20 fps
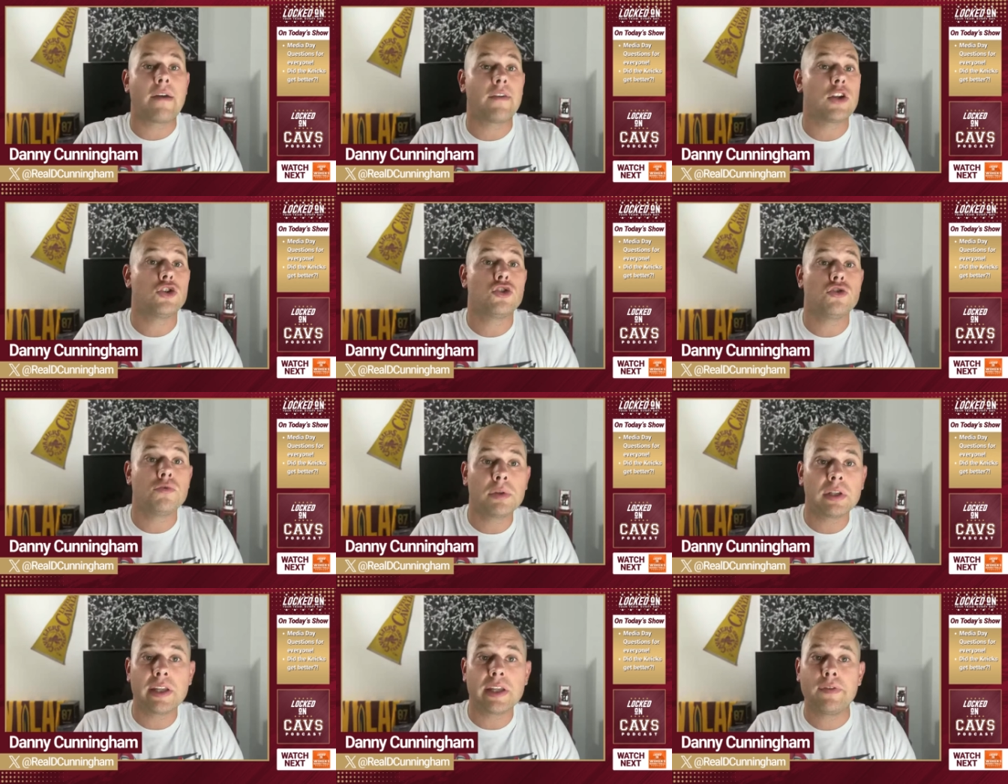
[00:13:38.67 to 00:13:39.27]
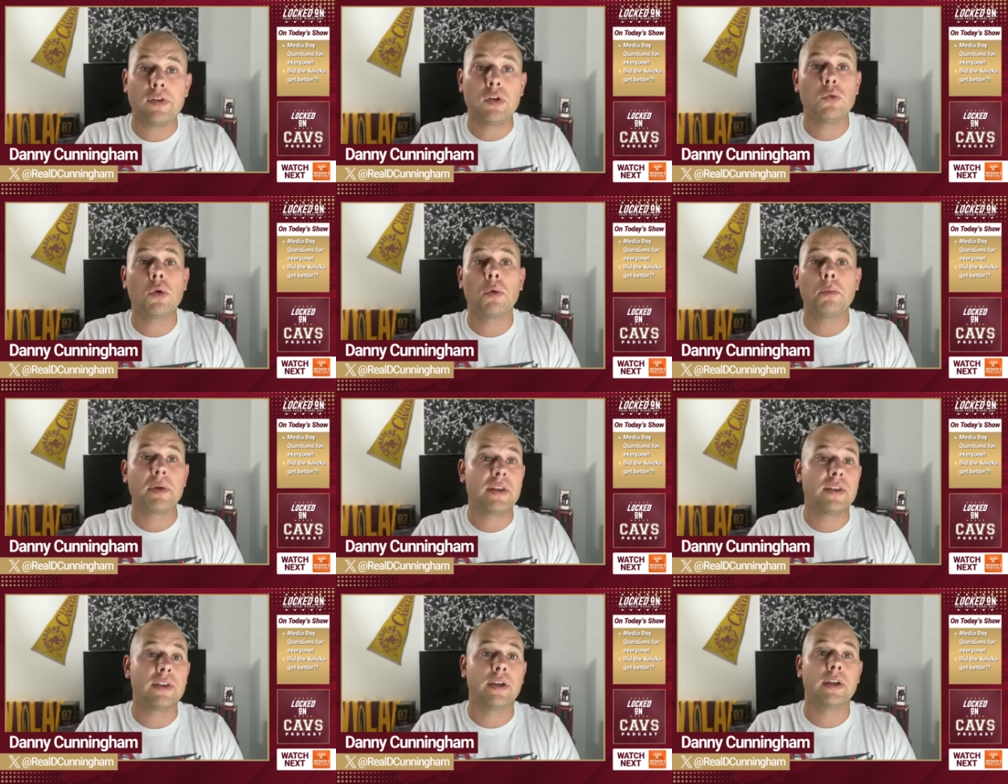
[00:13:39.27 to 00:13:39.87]
I do believe he will
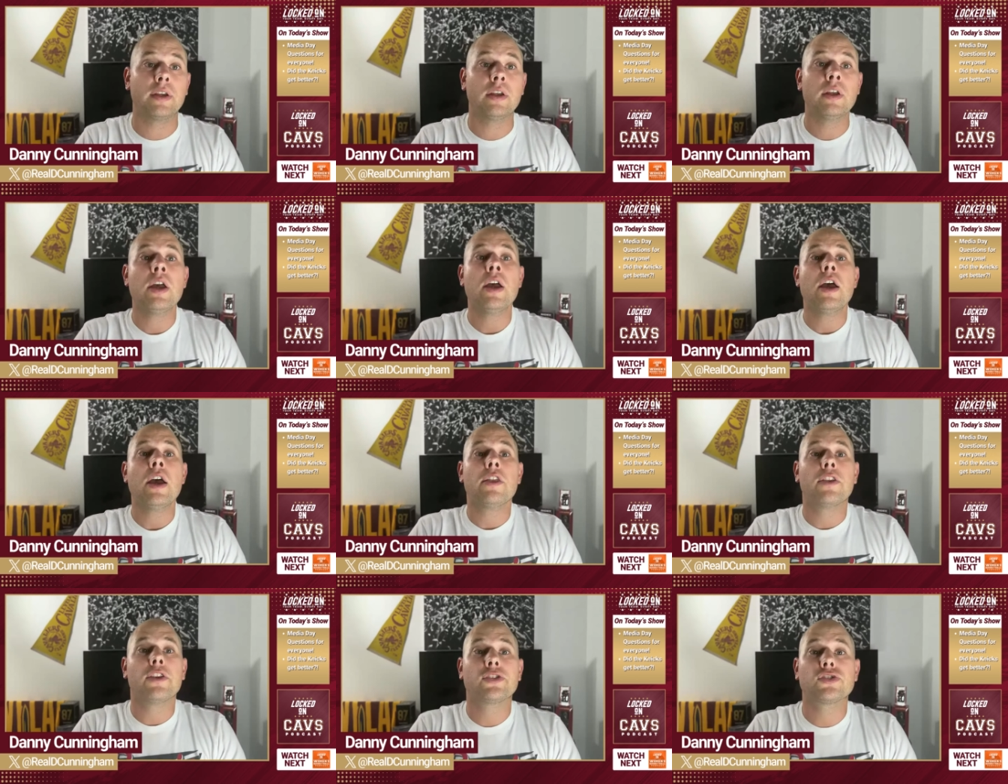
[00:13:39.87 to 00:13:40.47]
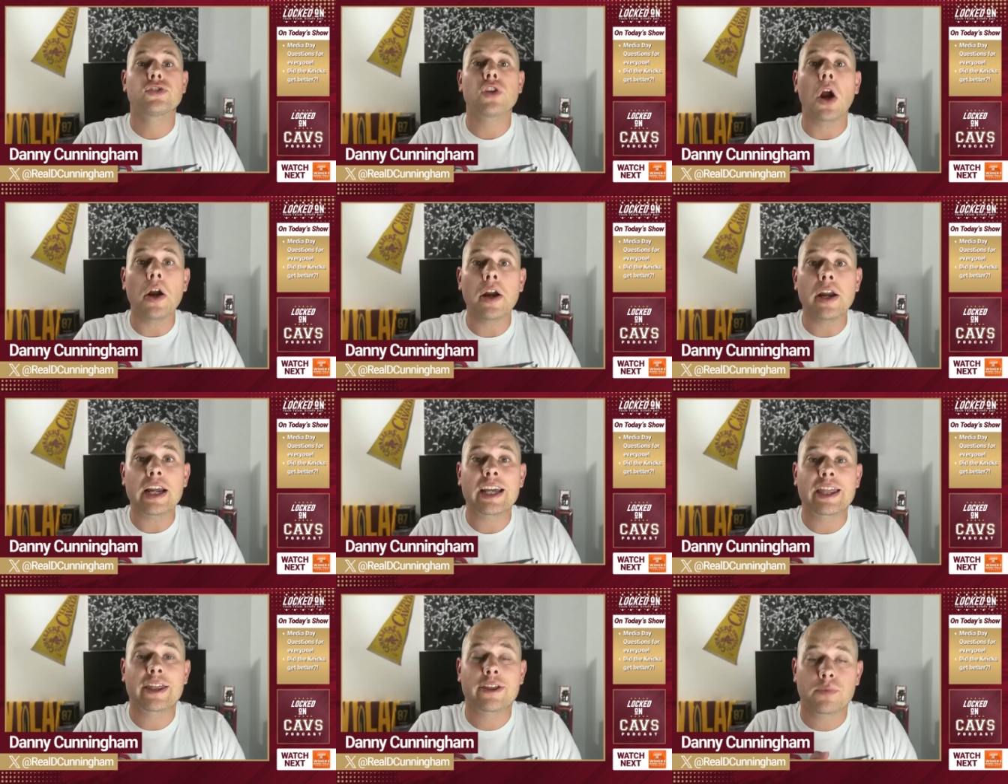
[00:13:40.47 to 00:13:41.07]
be the the
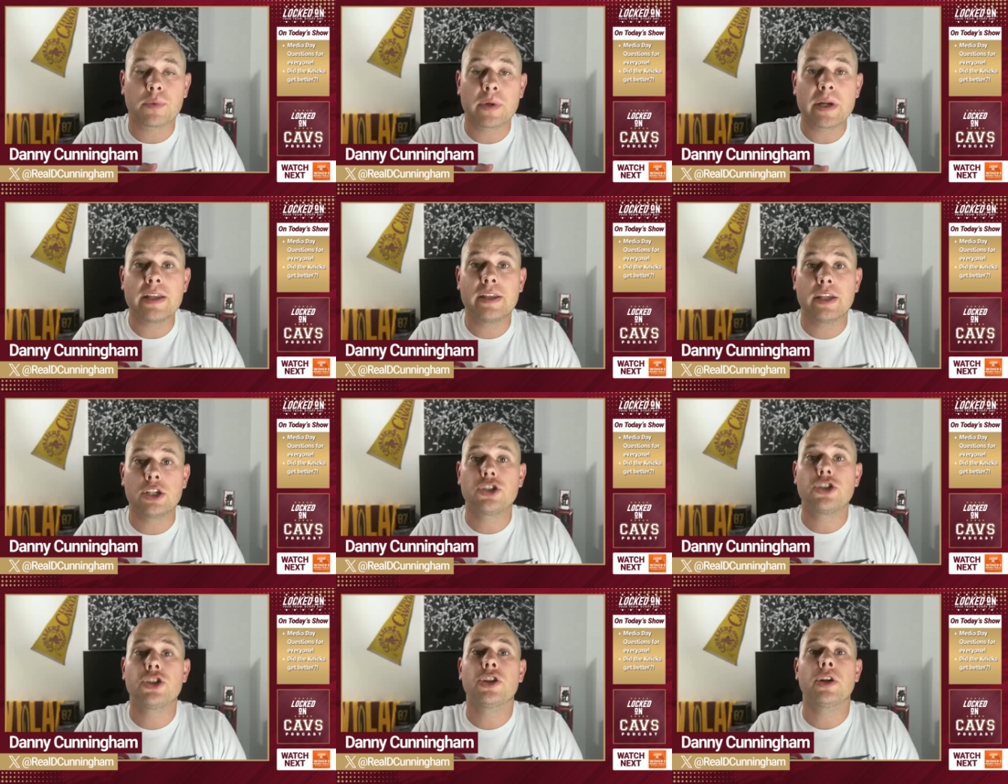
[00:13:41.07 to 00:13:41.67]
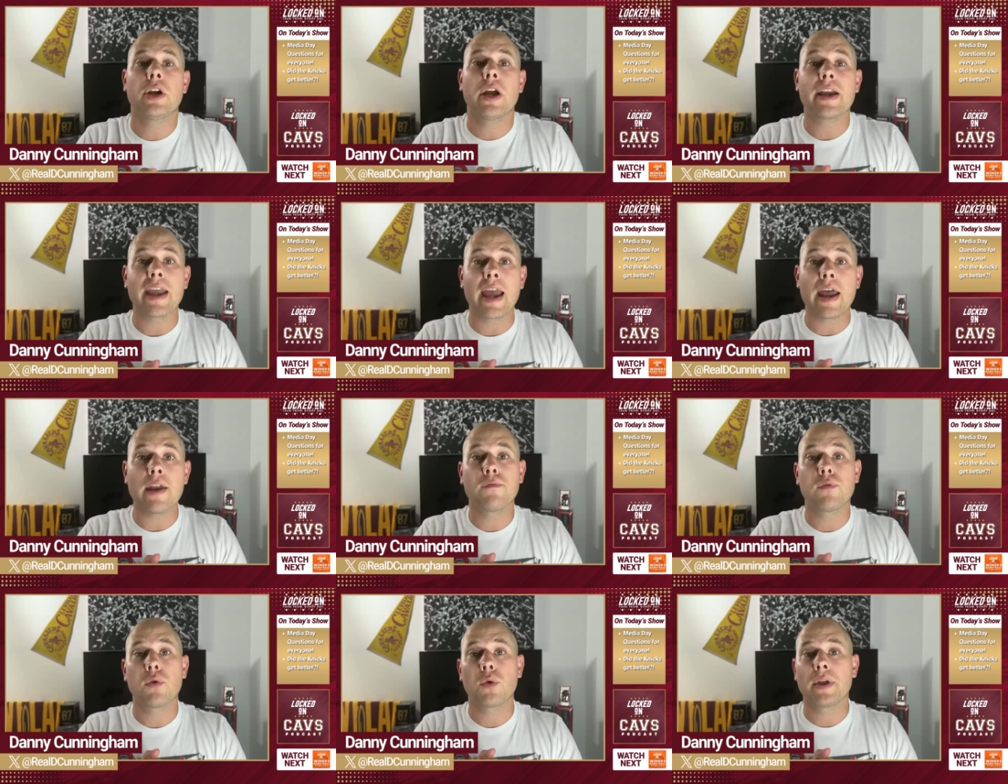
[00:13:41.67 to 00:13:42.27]
starting three this year
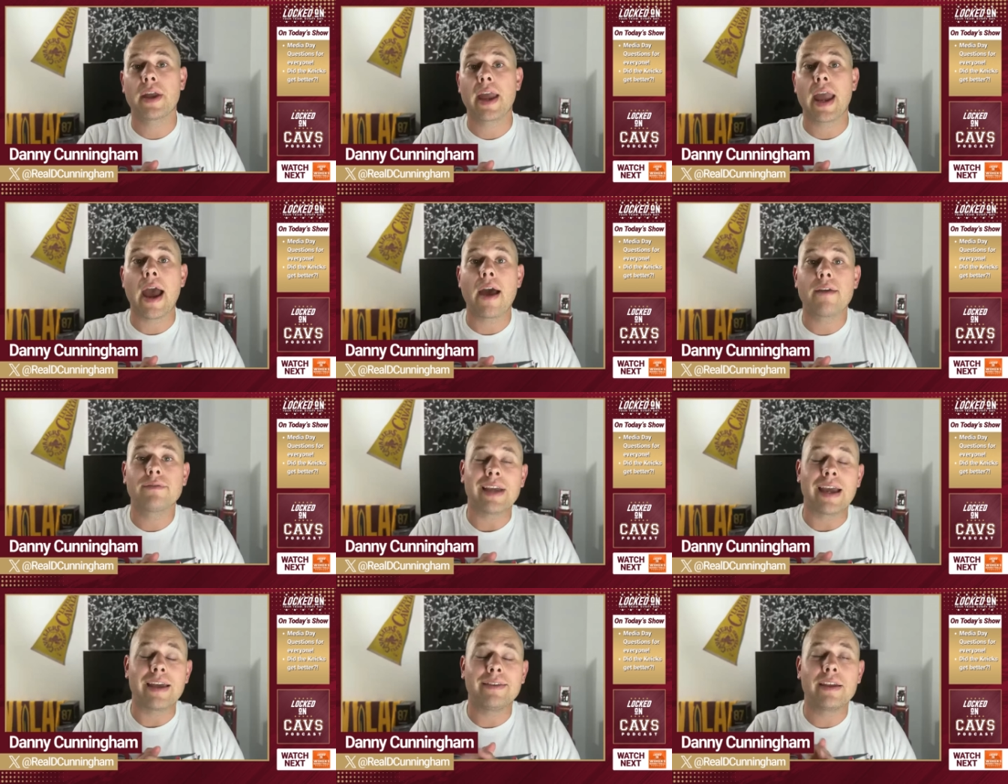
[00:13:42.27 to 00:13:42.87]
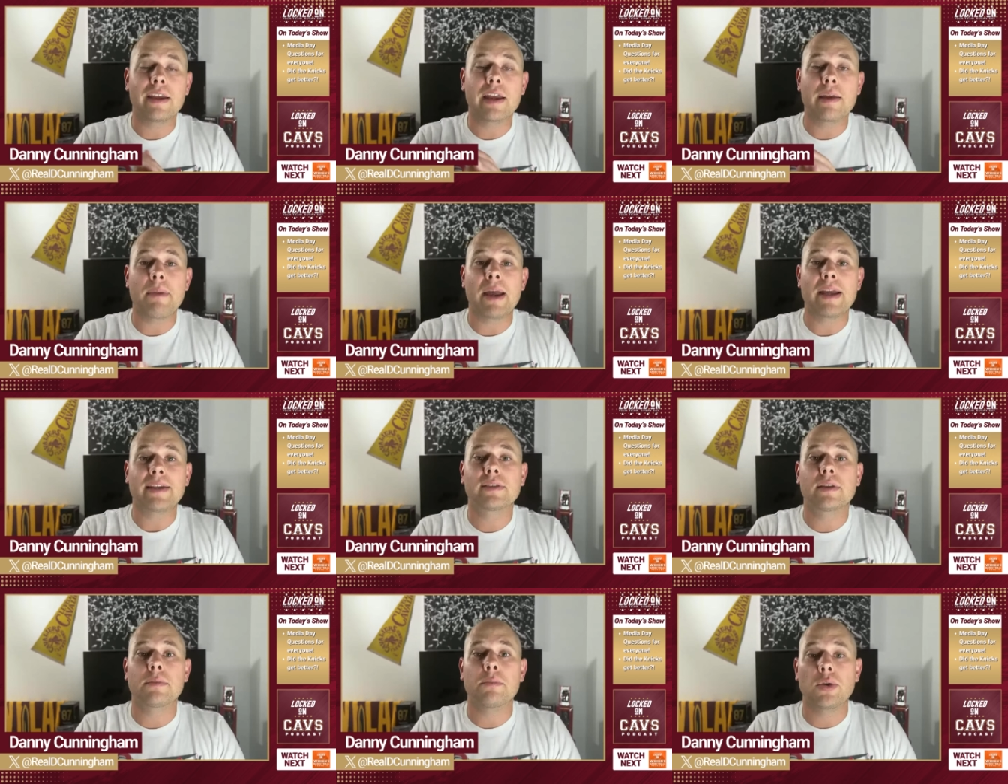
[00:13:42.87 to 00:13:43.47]
again for the Cavs. I think it
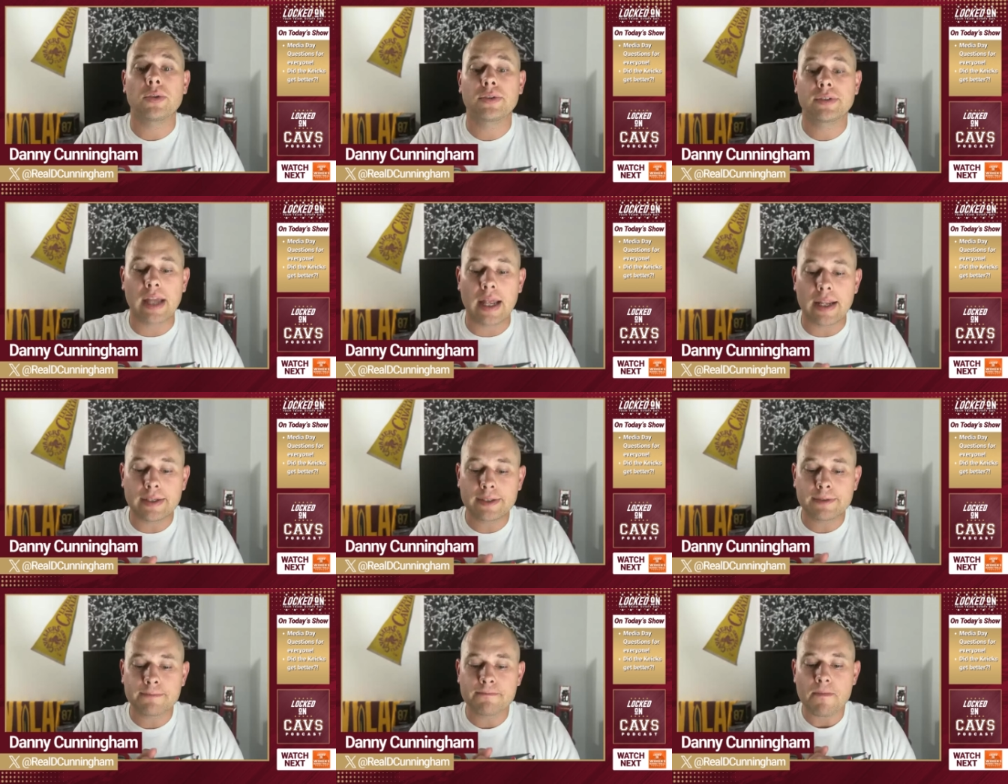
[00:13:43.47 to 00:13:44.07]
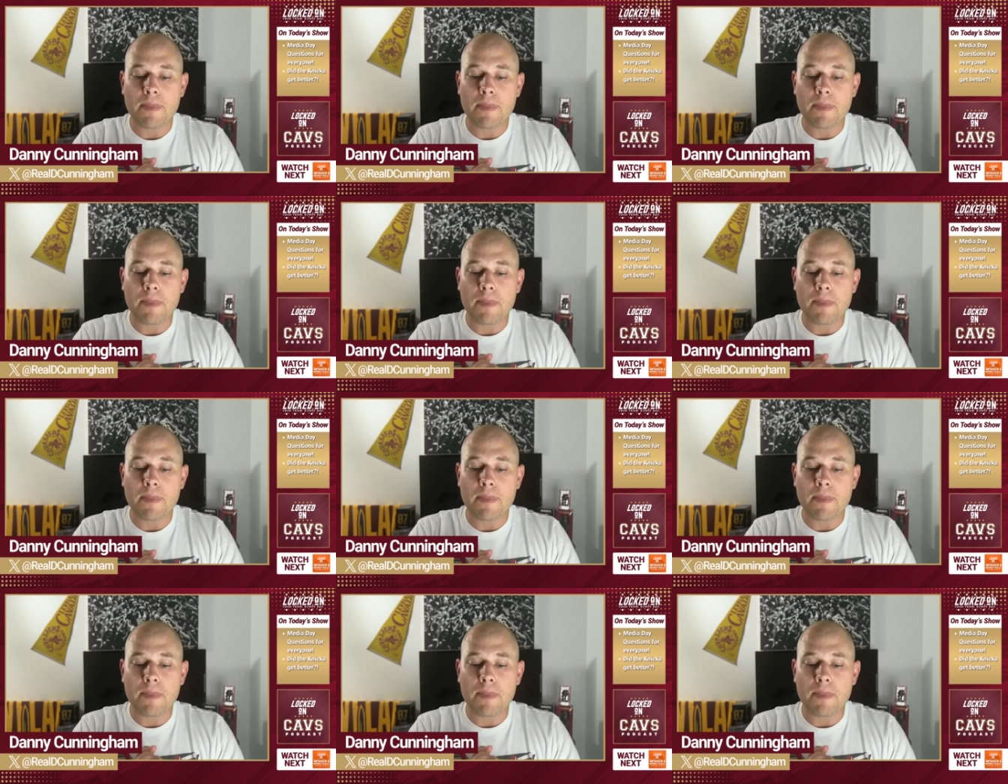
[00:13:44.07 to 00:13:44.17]
makes the most sense,